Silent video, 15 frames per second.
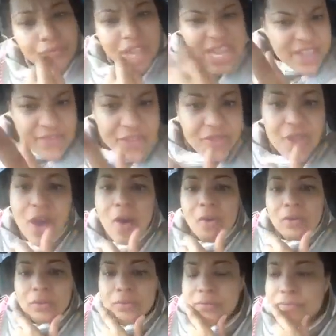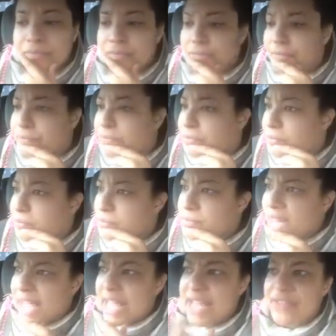Even though
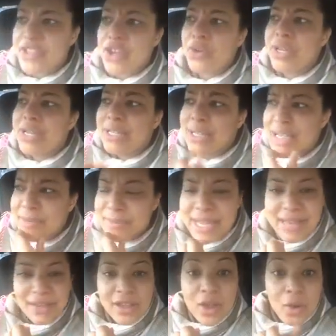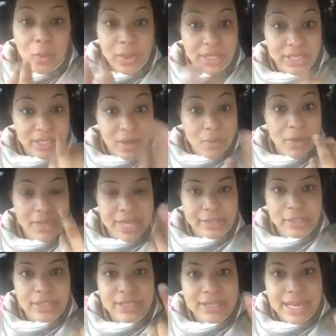he claims that when someone that
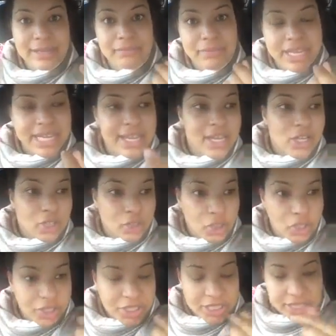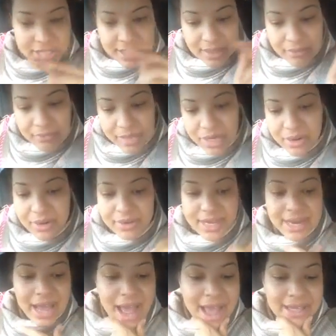looks like me looks into the mirror
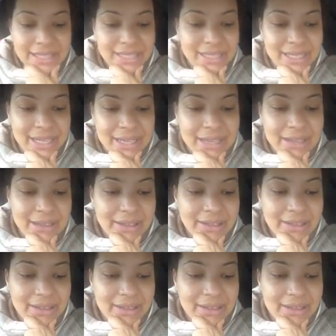that I see